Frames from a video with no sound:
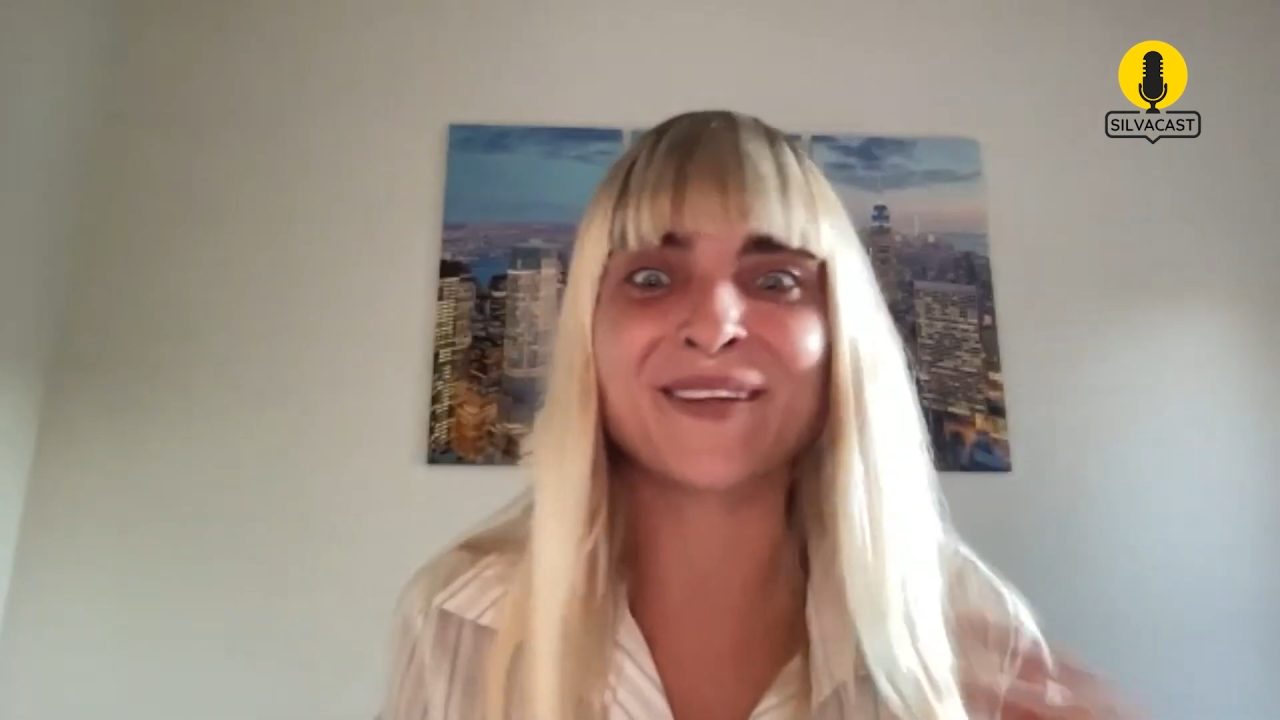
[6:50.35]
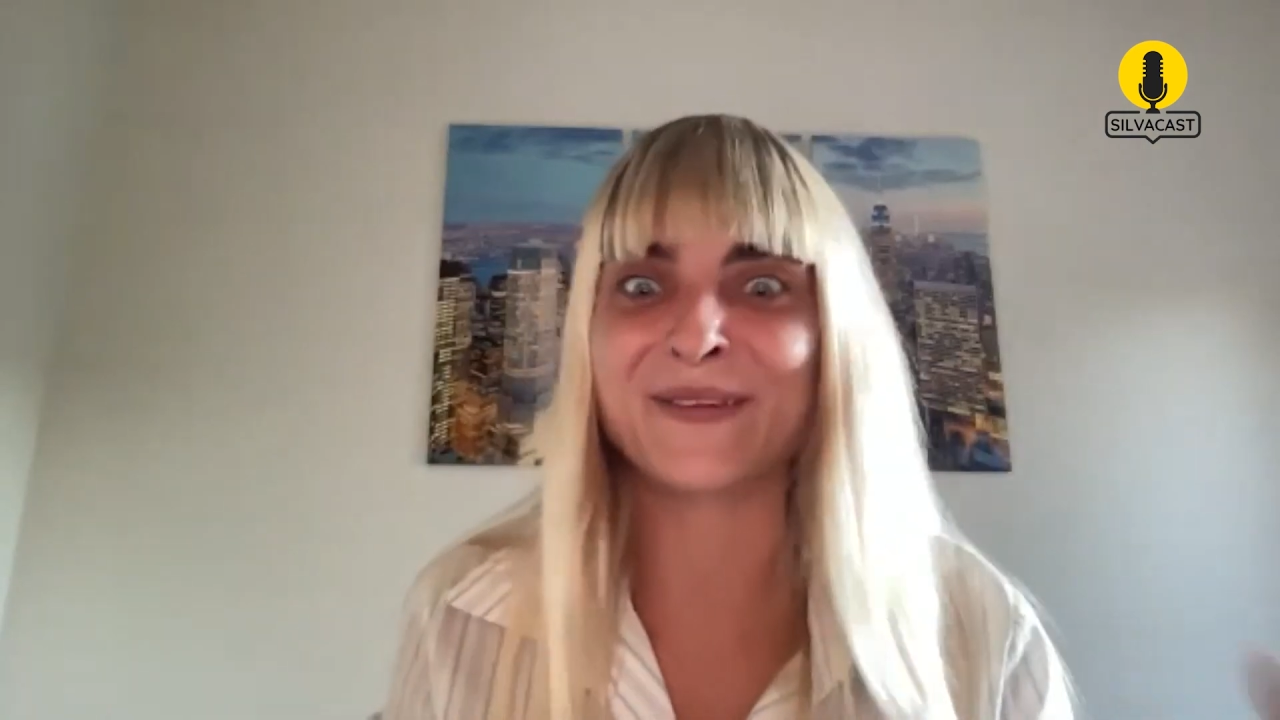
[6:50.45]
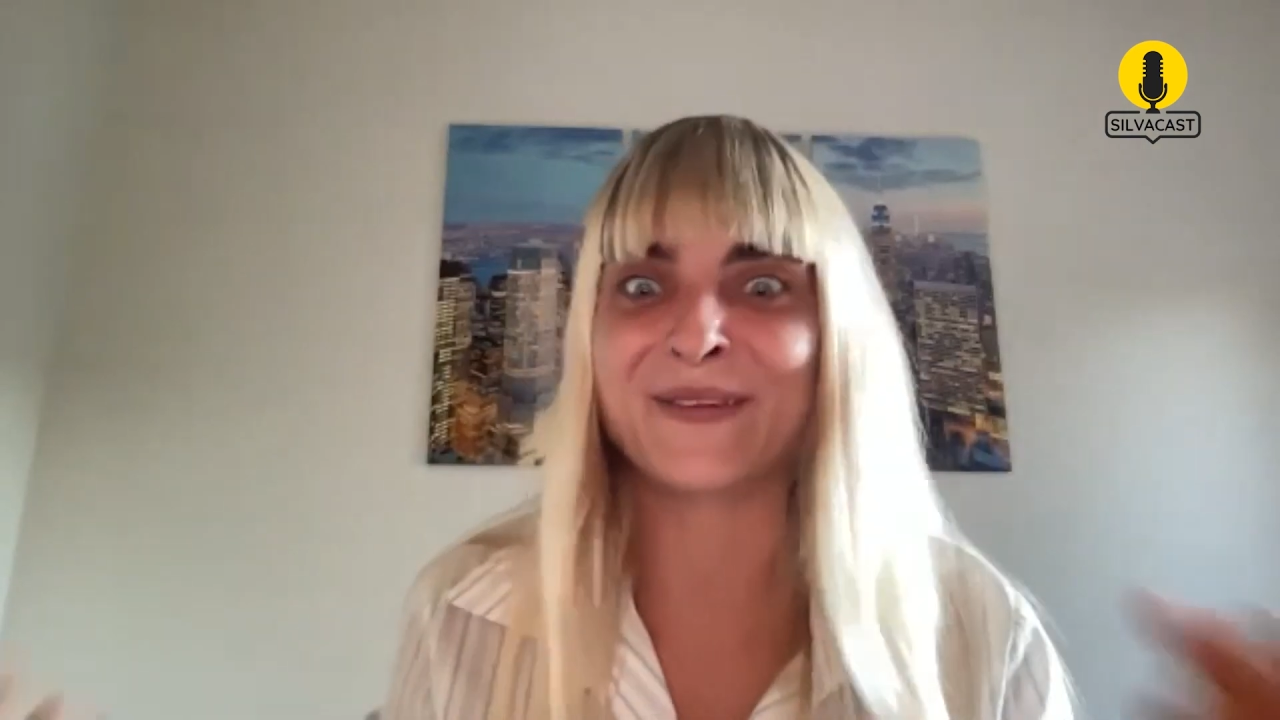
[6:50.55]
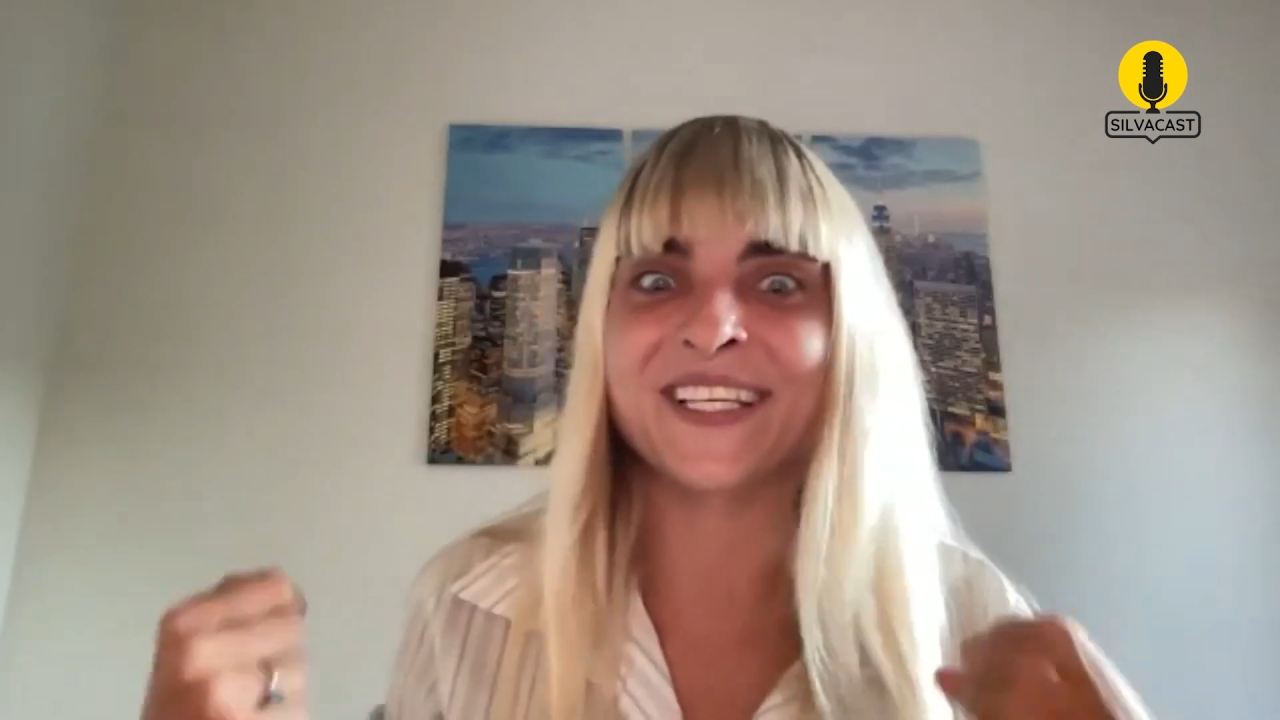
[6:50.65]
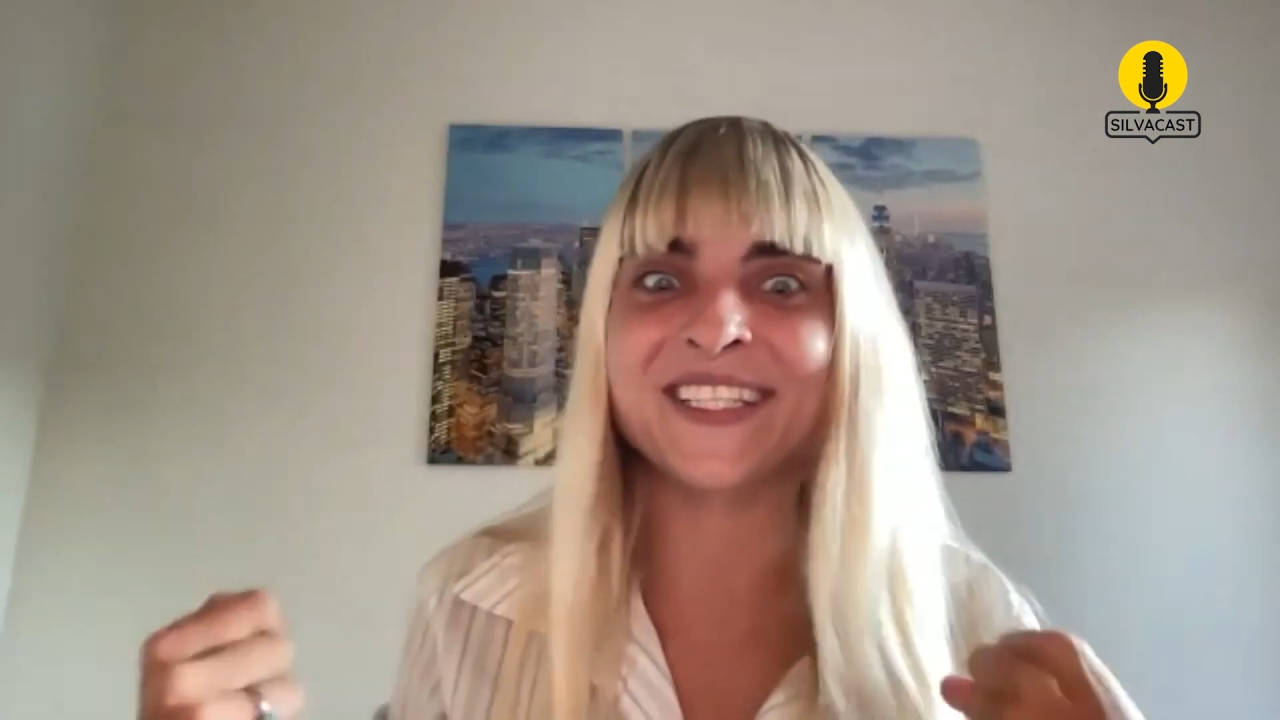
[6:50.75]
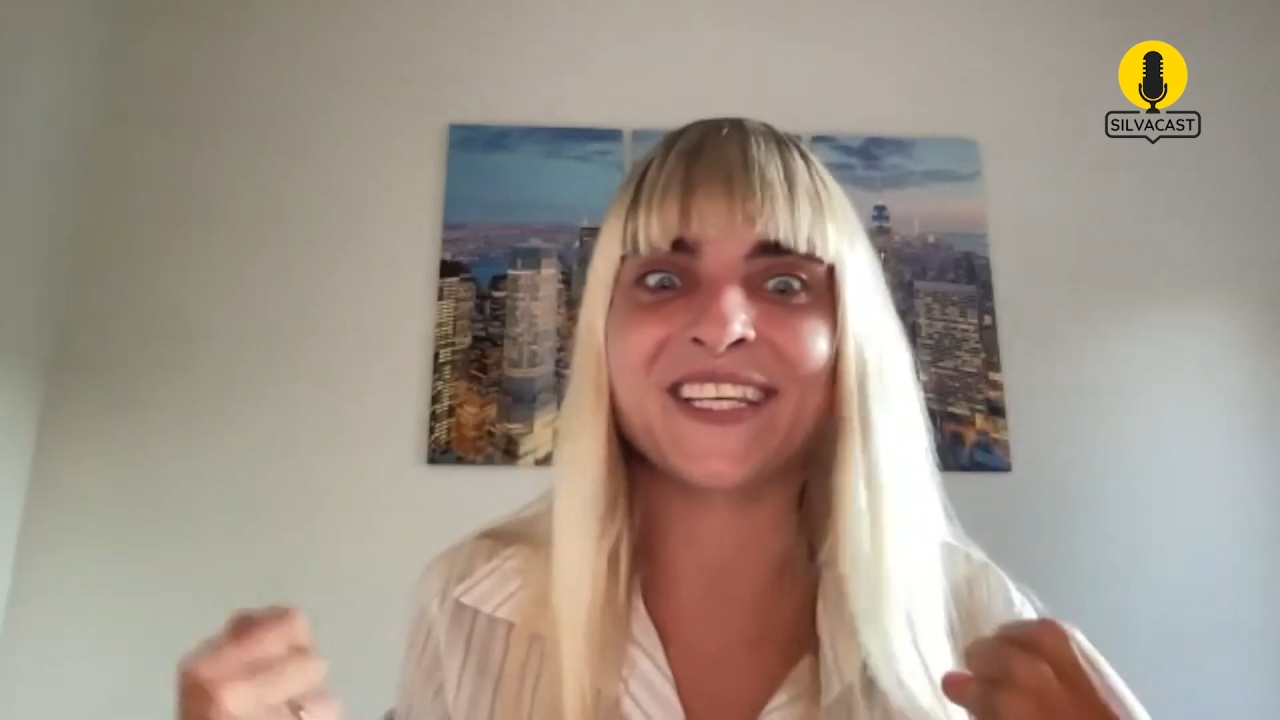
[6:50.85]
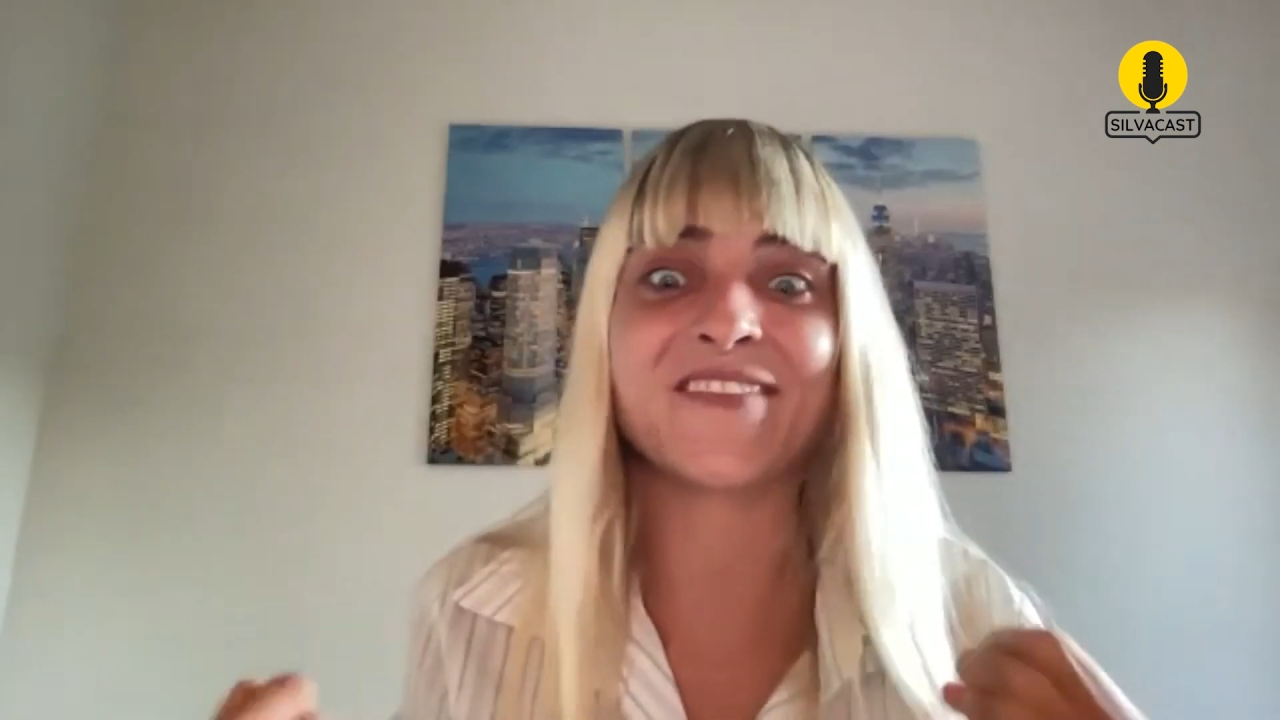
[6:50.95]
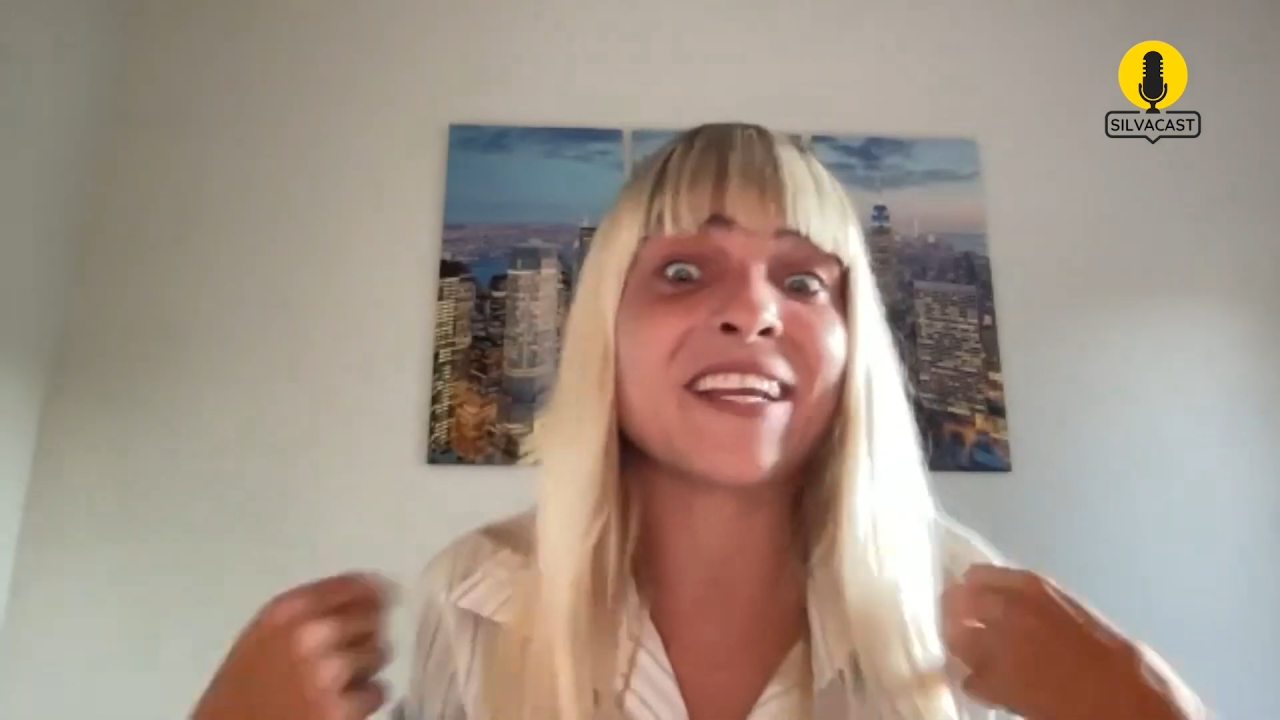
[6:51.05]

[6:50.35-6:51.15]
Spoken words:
to receive an